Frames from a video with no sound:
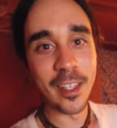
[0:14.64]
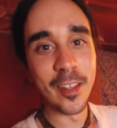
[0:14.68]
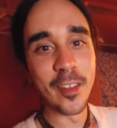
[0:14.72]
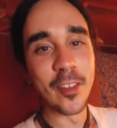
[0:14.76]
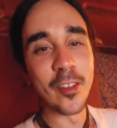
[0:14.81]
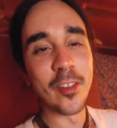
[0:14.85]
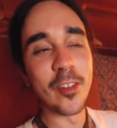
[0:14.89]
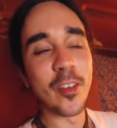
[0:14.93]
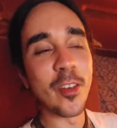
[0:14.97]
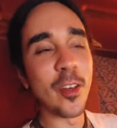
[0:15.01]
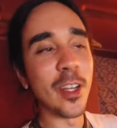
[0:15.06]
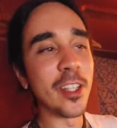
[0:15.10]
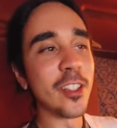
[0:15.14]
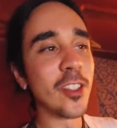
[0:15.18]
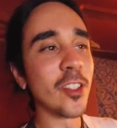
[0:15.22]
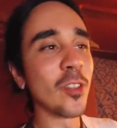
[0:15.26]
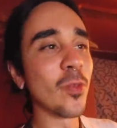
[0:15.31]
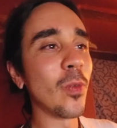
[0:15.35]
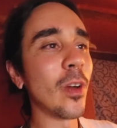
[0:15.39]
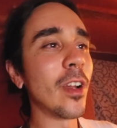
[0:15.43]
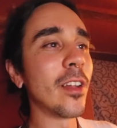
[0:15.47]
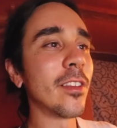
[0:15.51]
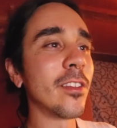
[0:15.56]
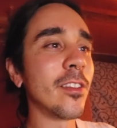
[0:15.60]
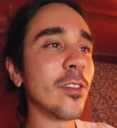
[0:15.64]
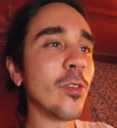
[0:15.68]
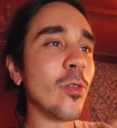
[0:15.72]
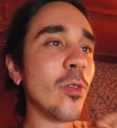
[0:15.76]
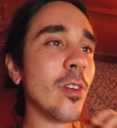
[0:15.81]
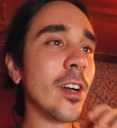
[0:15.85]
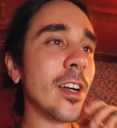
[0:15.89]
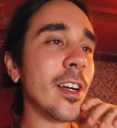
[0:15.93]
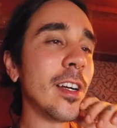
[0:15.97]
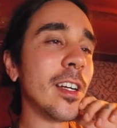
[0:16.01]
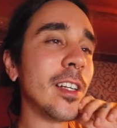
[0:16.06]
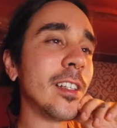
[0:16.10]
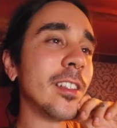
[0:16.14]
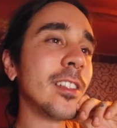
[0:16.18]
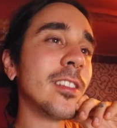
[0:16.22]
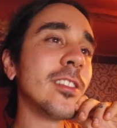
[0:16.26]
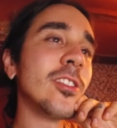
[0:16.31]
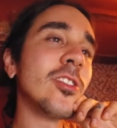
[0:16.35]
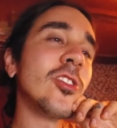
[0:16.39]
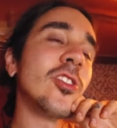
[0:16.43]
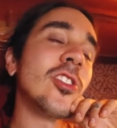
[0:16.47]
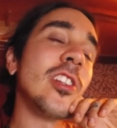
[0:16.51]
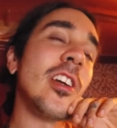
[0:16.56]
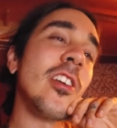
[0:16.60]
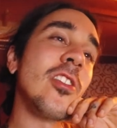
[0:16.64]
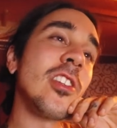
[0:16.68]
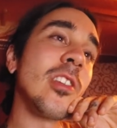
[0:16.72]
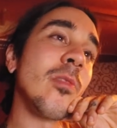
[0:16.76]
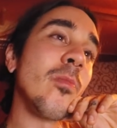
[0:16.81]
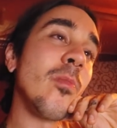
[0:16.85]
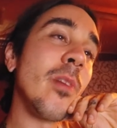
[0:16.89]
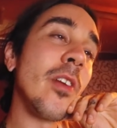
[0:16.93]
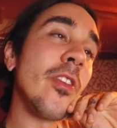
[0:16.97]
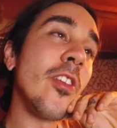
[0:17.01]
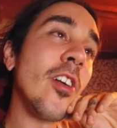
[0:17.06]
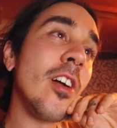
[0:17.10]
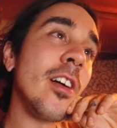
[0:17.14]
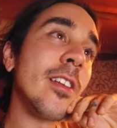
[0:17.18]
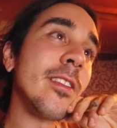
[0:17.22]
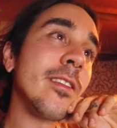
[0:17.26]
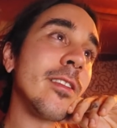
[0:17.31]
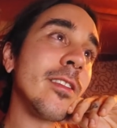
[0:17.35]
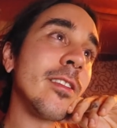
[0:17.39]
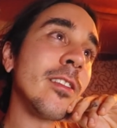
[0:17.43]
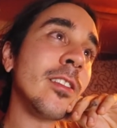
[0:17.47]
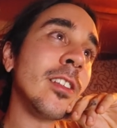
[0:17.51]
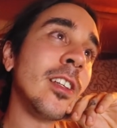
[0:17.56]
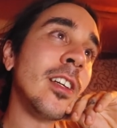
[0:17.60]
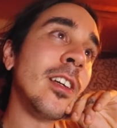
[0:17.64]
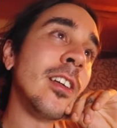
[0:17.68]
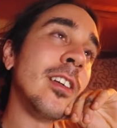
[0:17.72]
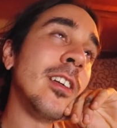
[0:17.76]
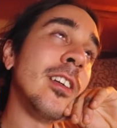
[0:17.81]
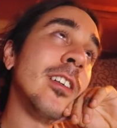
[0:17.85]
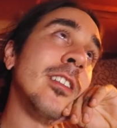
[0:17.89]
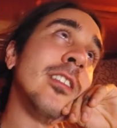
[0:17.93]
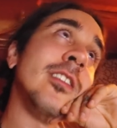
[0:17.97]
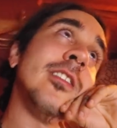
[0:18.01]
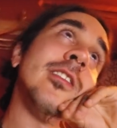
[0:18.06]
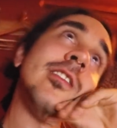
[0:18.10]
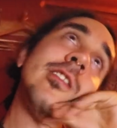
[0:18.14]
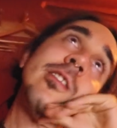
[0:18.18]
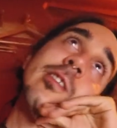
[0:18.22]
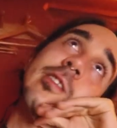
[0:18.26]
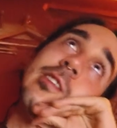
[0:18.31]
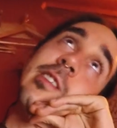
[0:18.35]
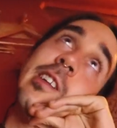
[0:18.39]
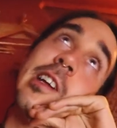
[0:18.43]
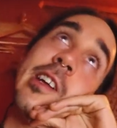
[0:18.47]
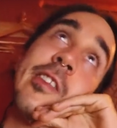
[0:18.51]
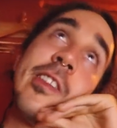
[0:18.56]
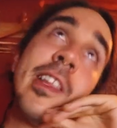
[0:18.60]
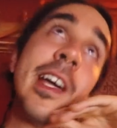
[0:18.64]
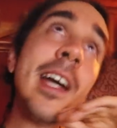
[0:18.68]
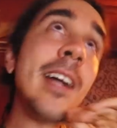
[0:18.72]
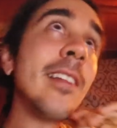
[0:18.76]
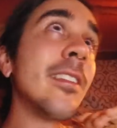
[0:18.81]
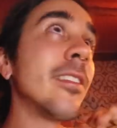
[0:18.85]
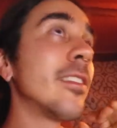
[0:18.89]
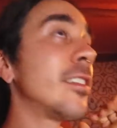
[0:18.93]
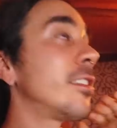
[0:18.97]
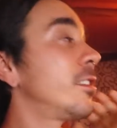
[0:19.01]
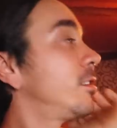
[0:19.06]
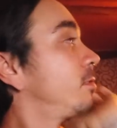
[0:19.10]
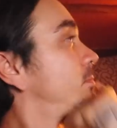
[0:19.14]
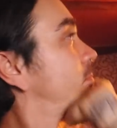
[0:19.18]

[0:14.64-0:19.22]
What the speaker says: So I just wanted to share some of my thoughts on that,